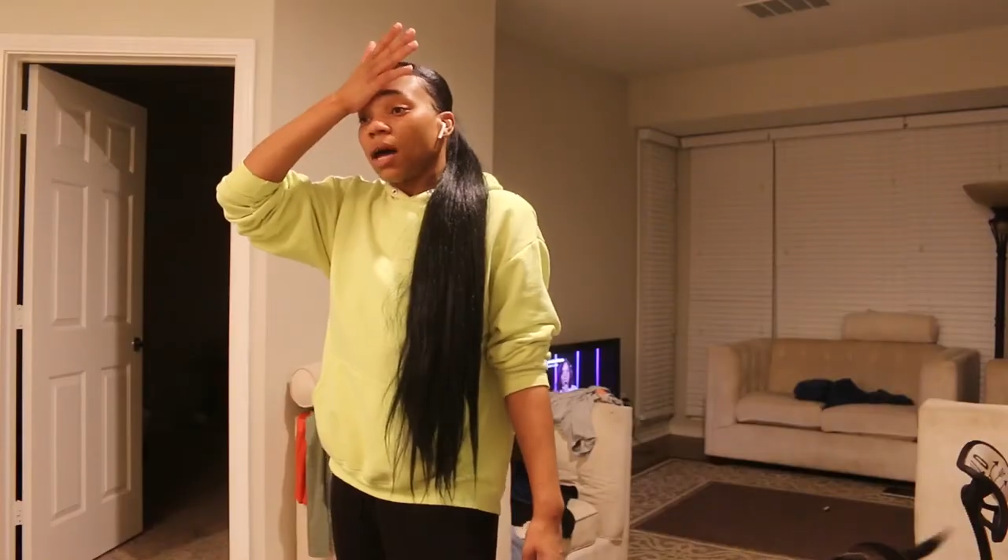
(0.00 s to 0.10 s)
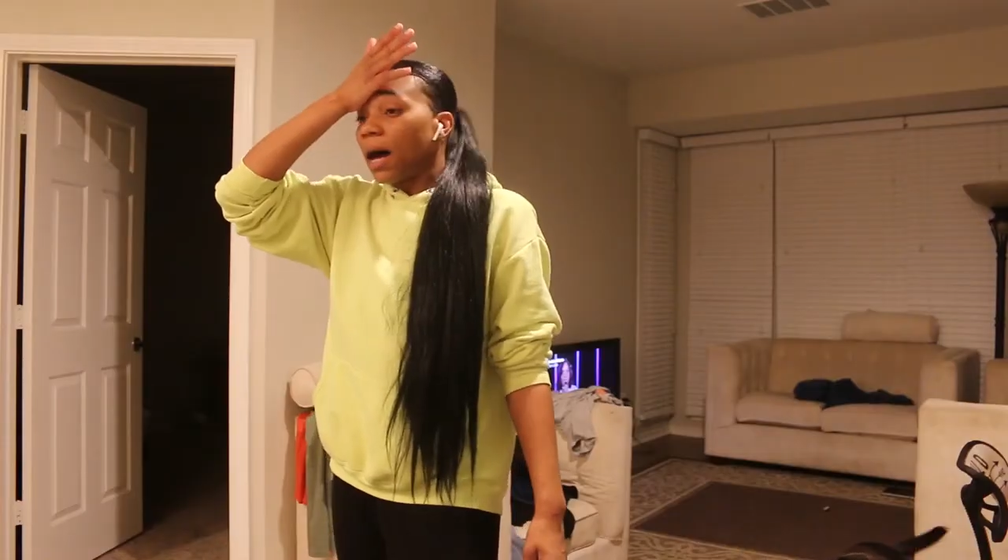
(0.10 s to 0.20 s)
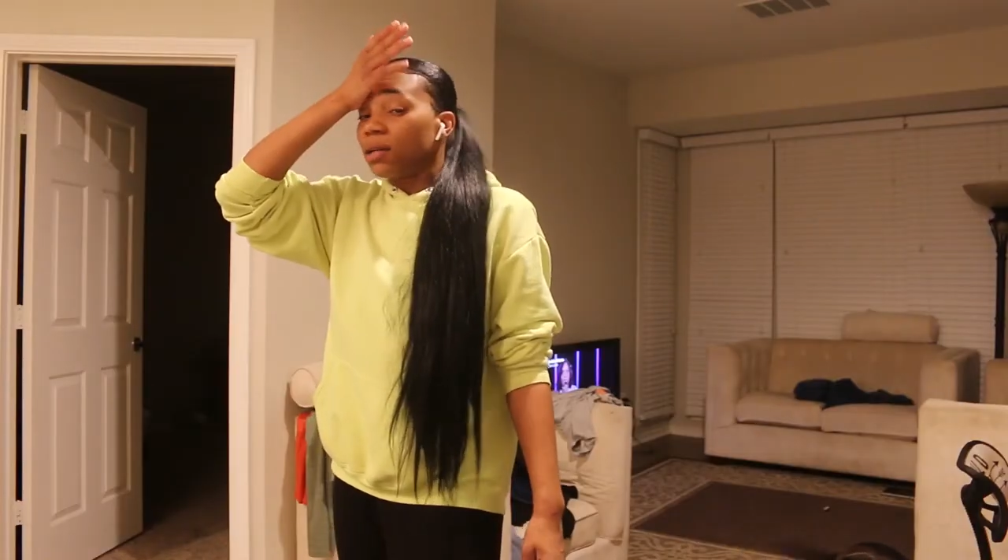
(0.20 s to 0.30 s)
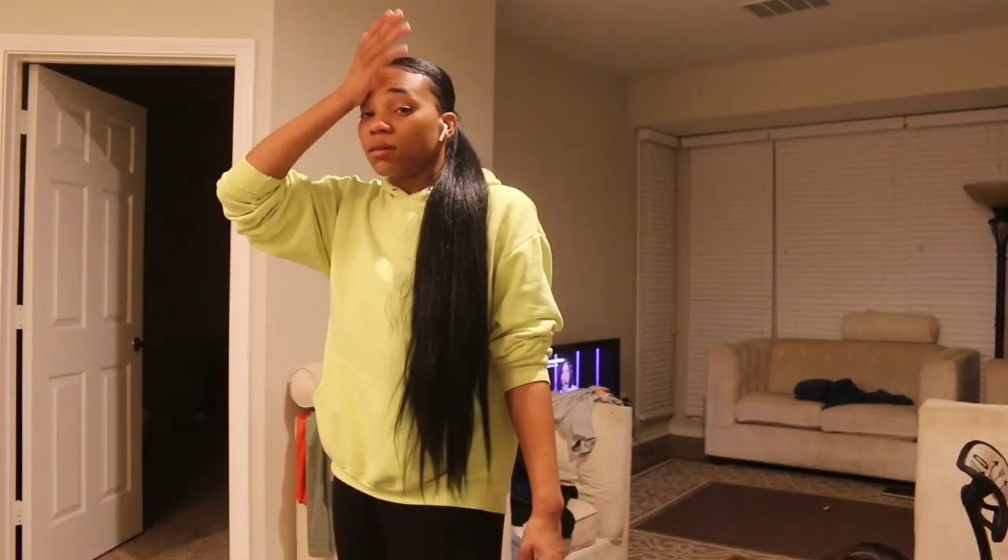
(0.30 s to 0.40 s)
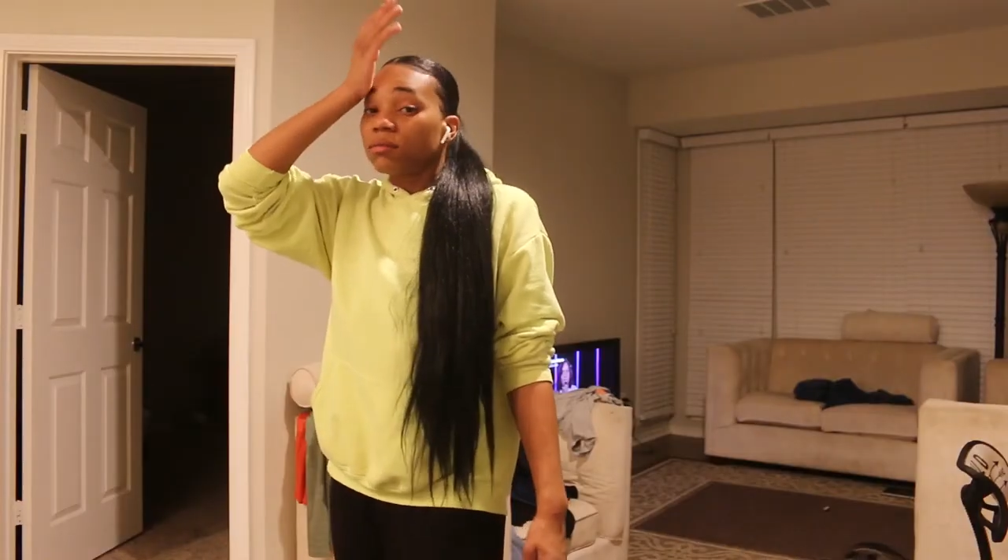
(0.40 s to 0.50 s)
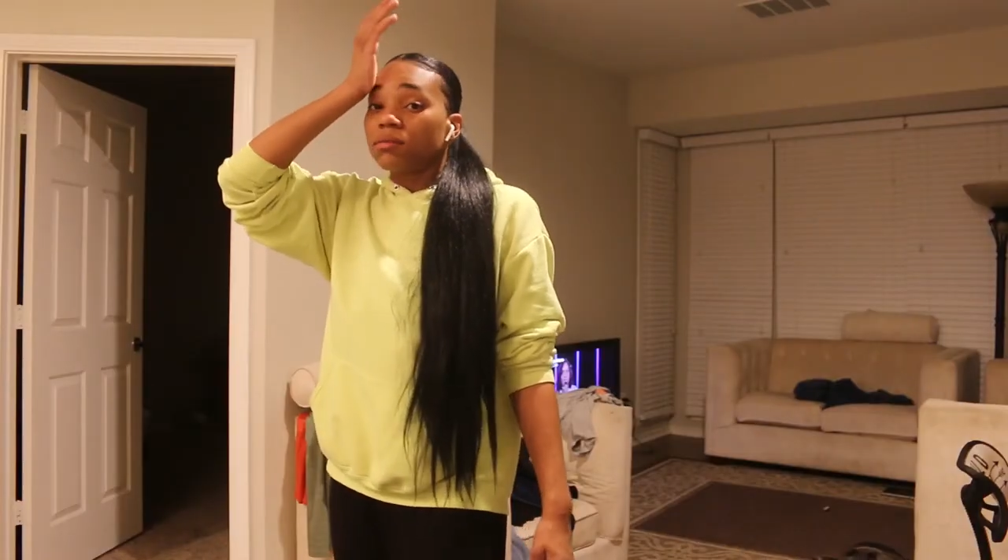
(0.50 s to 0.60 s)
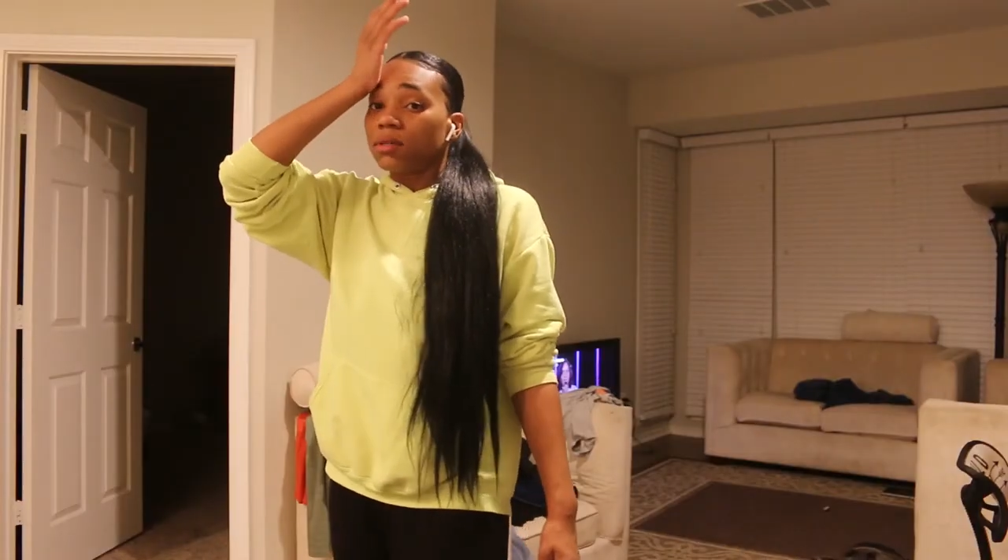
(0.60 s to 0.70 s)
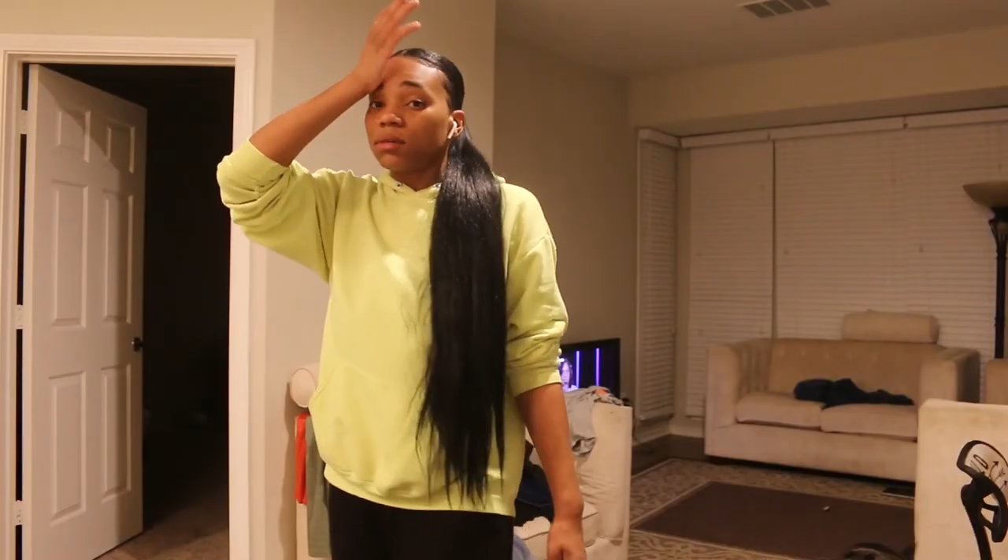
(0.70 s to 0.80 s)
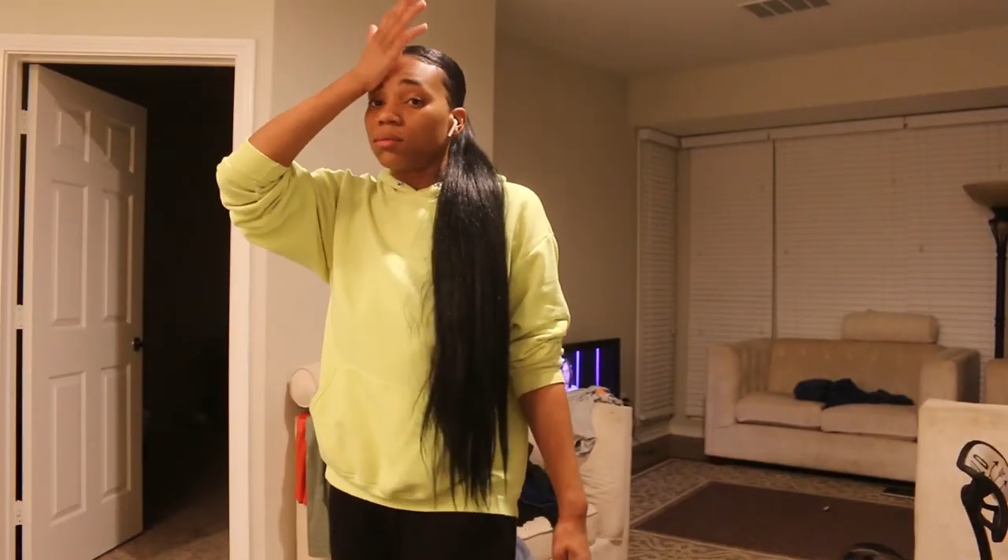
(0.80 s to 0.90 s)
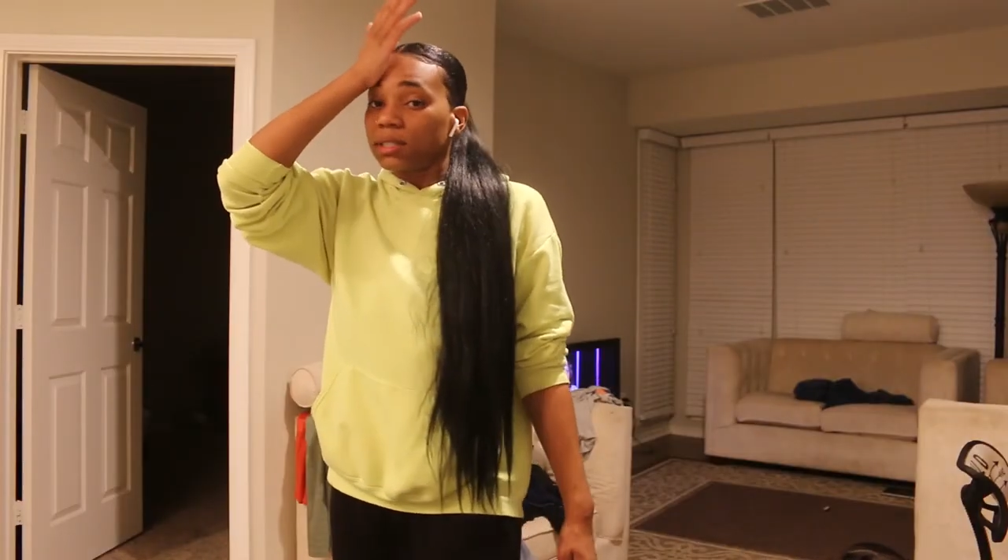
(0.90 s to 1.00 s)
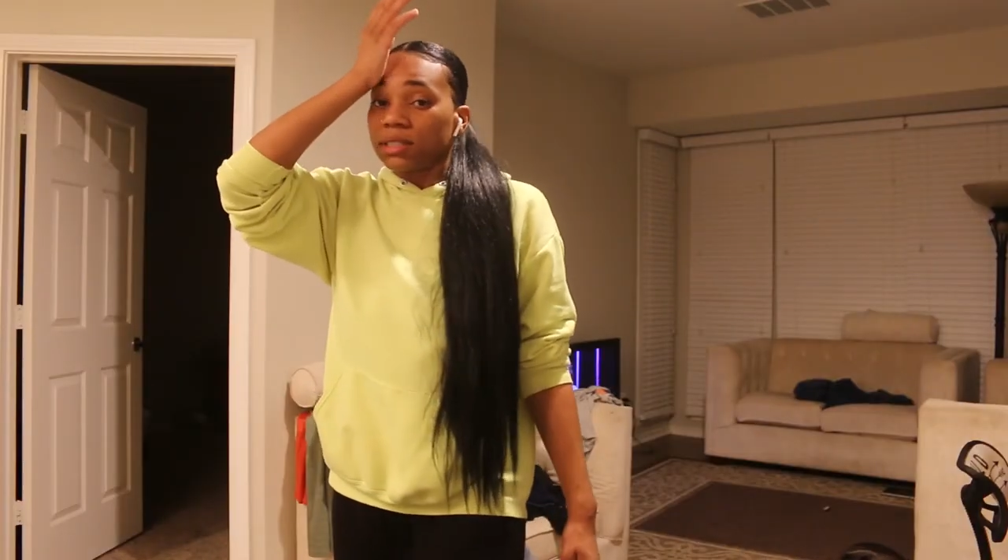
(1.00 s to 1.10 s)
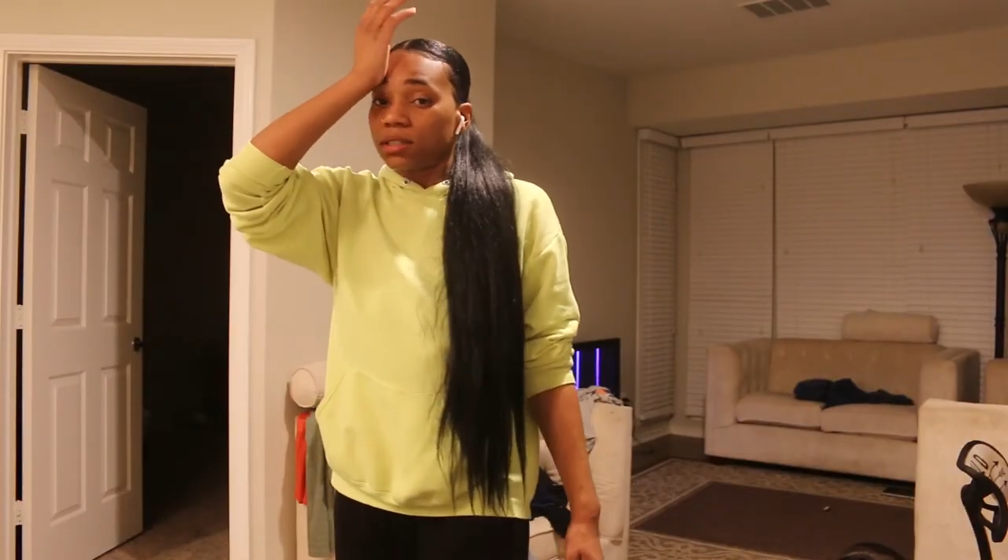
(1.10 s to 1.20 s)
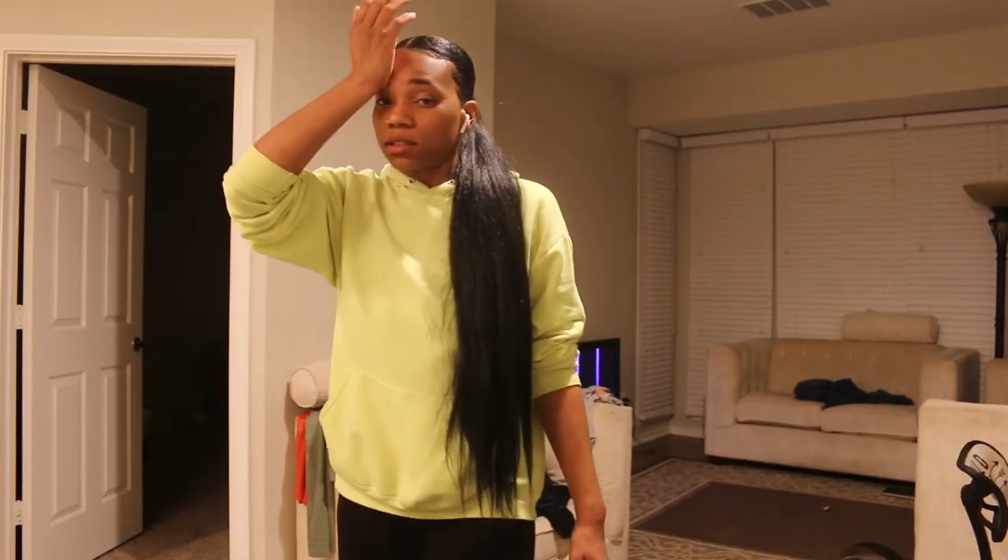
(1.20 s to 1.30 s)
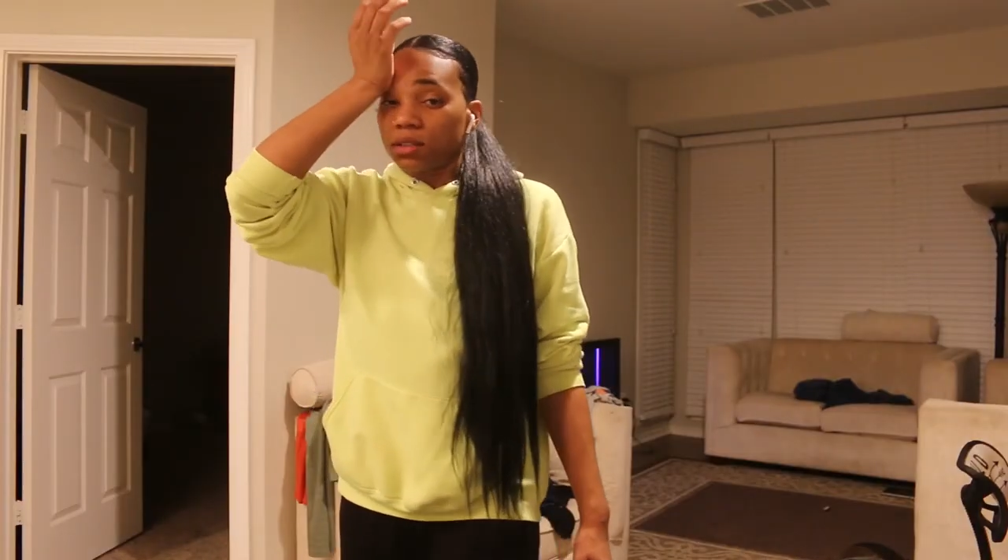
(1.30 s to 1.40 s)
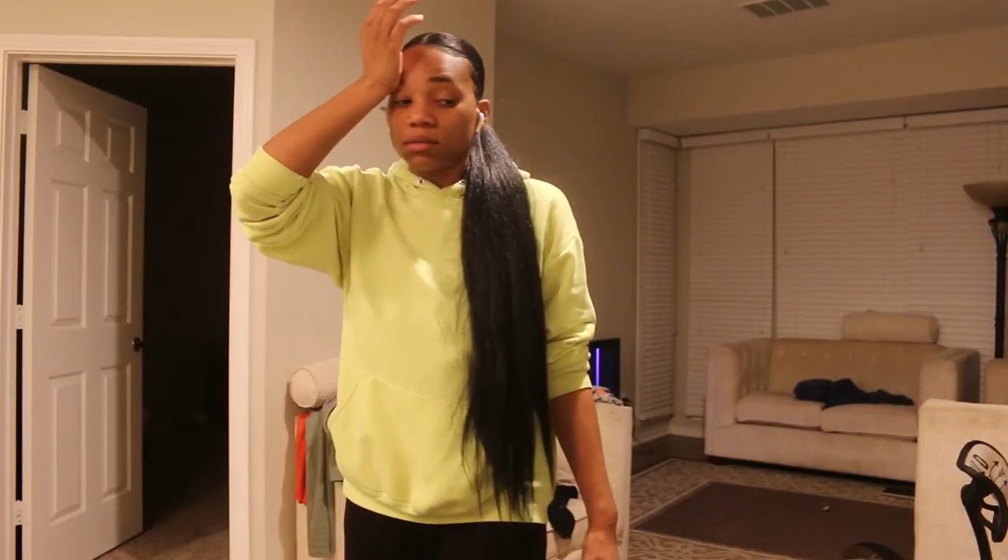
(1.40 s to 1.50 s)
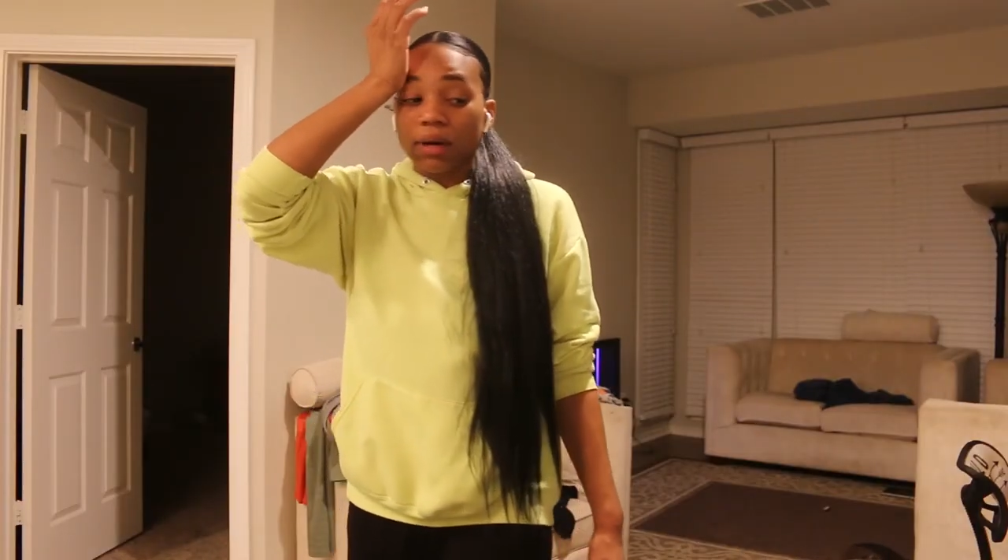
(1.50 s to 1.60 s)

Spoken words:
I don't know what to do.